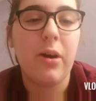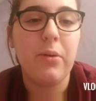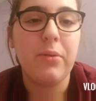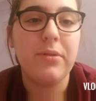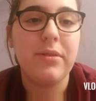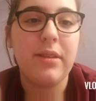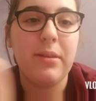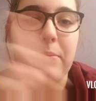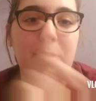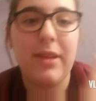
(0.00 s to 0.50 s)

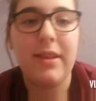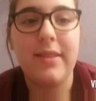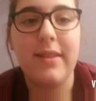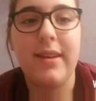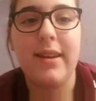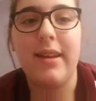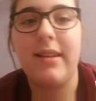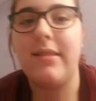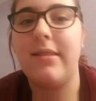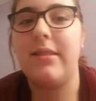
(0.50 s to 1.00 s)
Y'all will see me
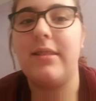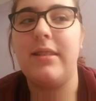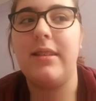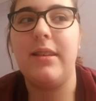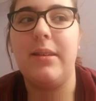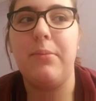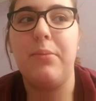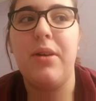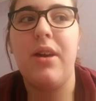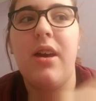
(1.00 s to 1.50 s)
in the next
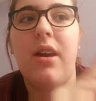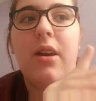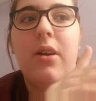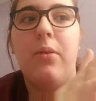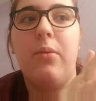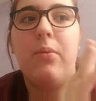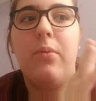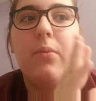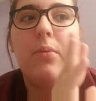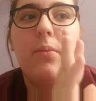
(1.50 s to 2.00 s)
clip,
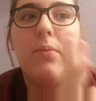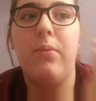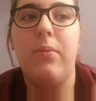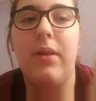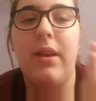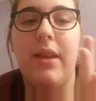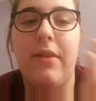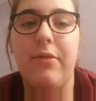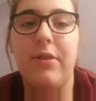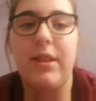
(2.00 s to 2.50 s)

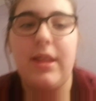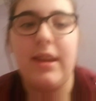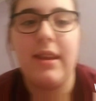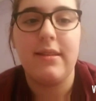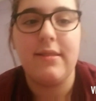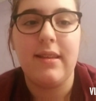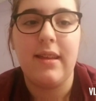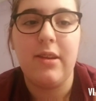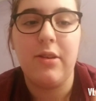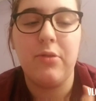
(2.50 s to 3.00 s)
whenever
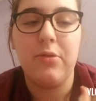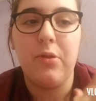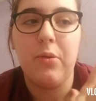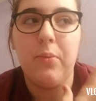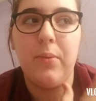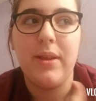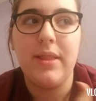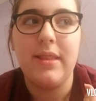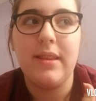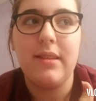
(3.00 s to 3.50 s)
that is. I don't
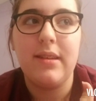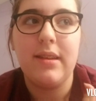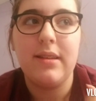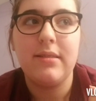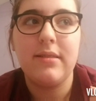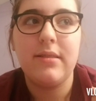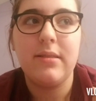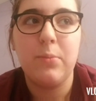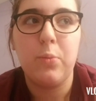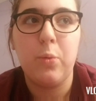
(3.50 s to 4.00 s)
know when the
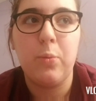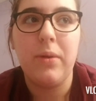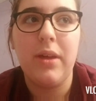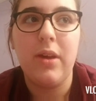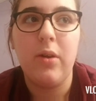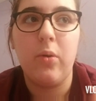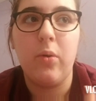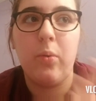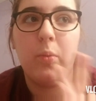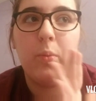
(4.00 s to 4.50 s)
next clip will
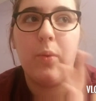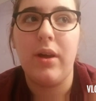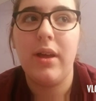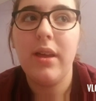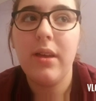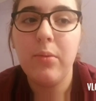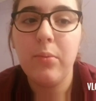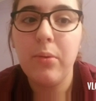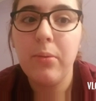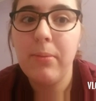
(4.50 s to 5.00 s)
be or
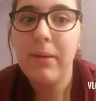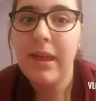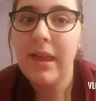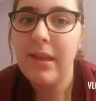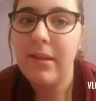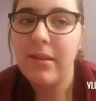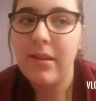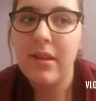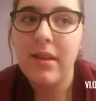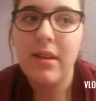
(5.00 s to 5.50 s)
what it will
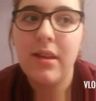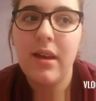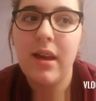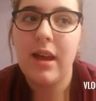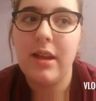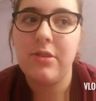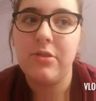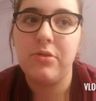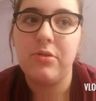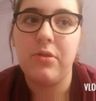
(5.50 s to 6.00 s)
be.
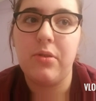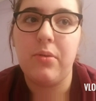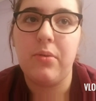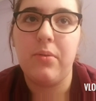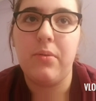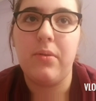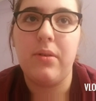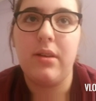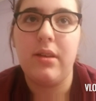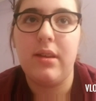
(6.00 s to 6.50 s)
I just
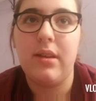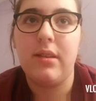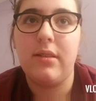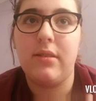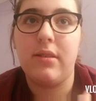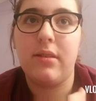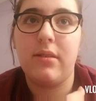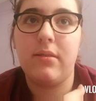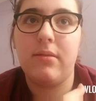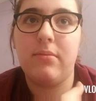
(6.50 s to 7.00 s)
know
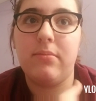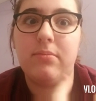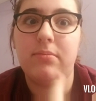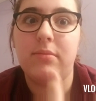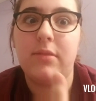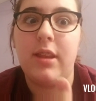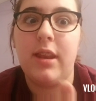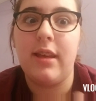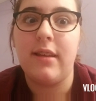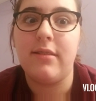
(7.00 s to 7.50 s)
it's
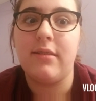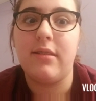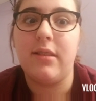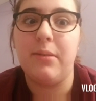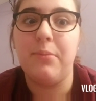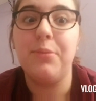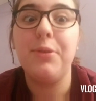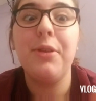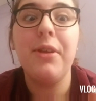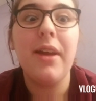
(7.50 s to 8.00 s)
the
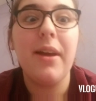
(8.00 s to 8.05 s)
next clip.